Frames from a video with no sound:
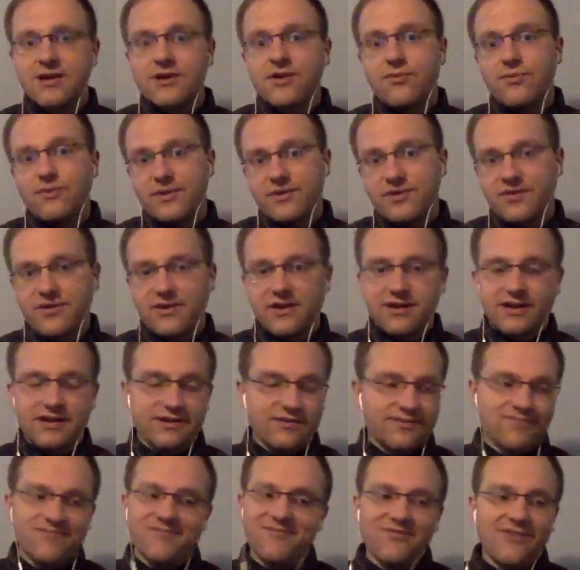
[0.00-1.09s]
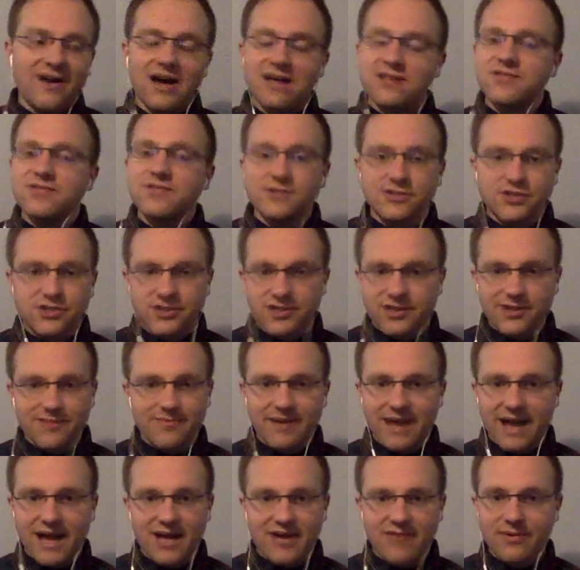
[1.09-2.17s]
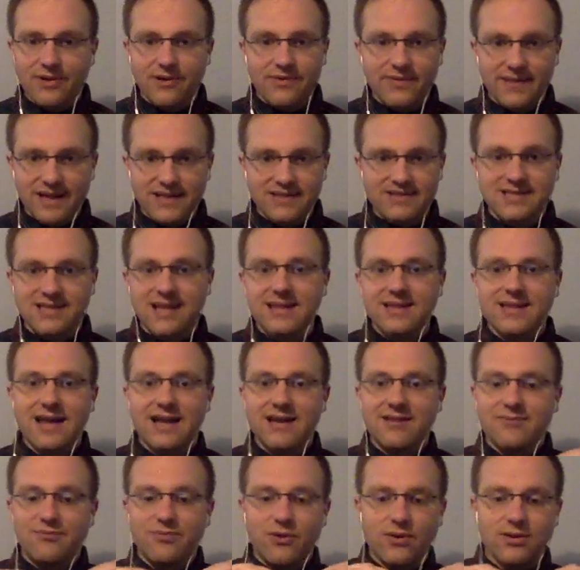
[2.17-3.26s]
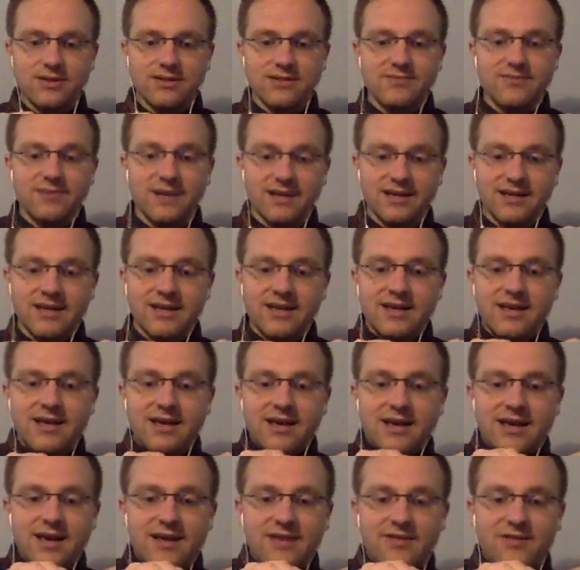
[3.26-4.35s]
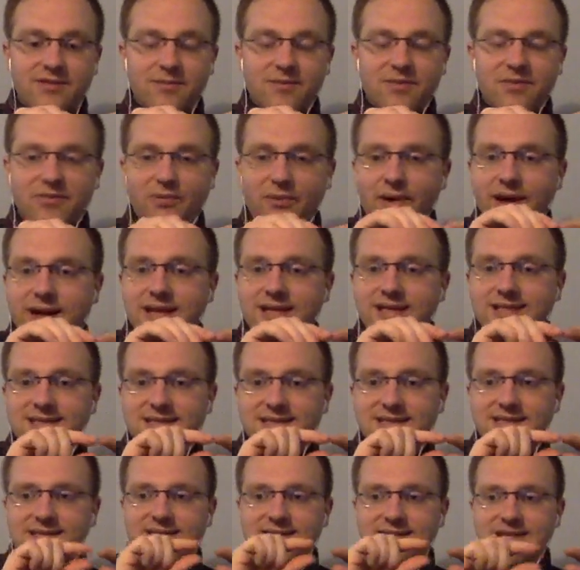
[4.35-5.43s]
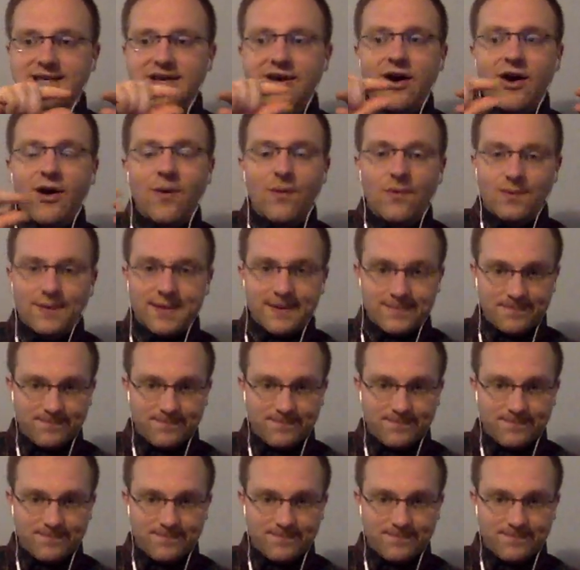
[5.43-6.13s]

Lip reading: with a phosphosugar backbone. That's not that important, but the point is it's a code.